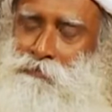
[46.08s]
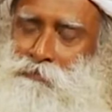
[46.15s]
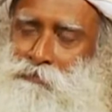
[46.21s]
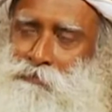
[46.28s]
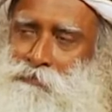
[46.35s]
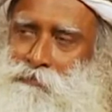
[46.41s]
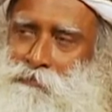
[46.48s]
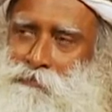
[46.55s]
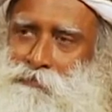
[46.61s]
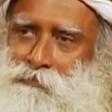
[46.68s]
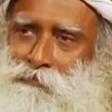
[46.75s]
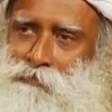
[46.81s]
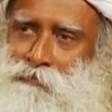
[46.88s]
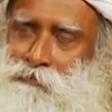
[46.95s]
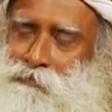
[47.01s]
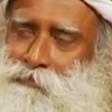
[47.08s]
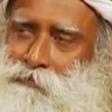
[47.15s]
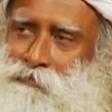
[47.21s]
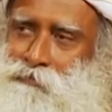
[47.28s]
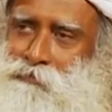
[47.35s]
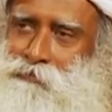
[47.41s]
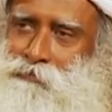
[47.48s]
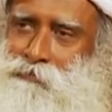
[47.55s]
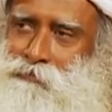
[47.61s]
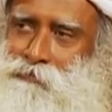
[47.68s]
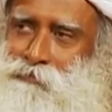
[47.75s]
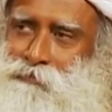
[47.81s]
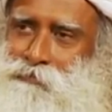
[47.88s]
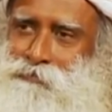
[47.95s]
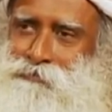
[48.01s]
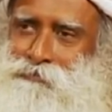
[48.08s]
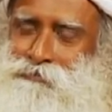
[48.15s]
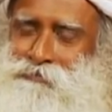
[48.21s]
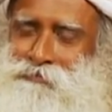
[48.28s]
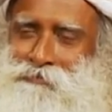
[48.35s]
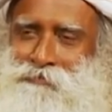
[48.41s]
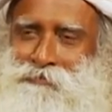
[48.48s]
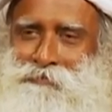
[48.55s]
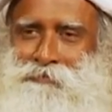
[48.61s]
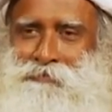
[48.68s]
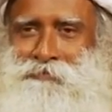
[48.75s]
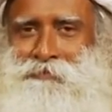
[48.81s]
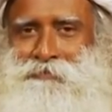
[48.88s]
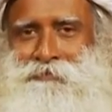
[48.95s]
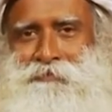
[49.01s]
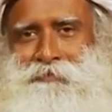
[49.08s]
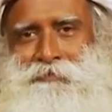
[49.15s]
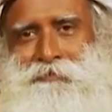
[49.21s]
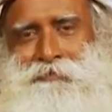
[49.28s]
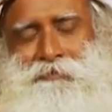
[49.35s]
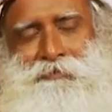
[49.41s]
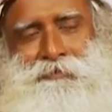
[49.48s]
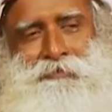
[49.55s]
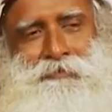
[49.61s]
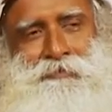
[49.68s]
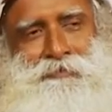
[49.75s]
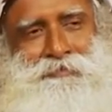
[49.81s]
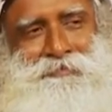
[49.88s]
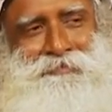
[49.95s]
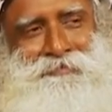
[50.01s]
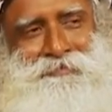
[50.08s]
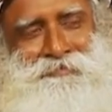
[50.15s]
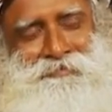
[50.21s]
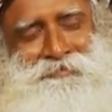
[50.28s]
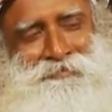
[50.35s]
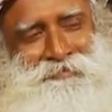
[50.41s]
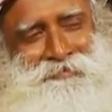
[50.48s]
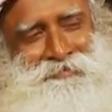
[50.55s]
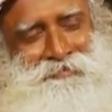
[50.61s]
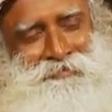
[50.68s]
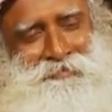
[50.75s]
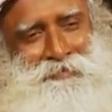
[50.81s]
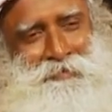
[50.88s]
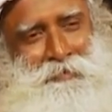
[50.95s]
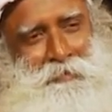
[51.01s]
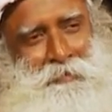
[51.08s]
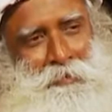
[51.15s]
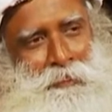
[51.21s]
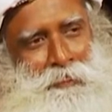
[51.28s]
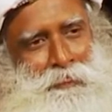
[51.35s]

Nobody speaks.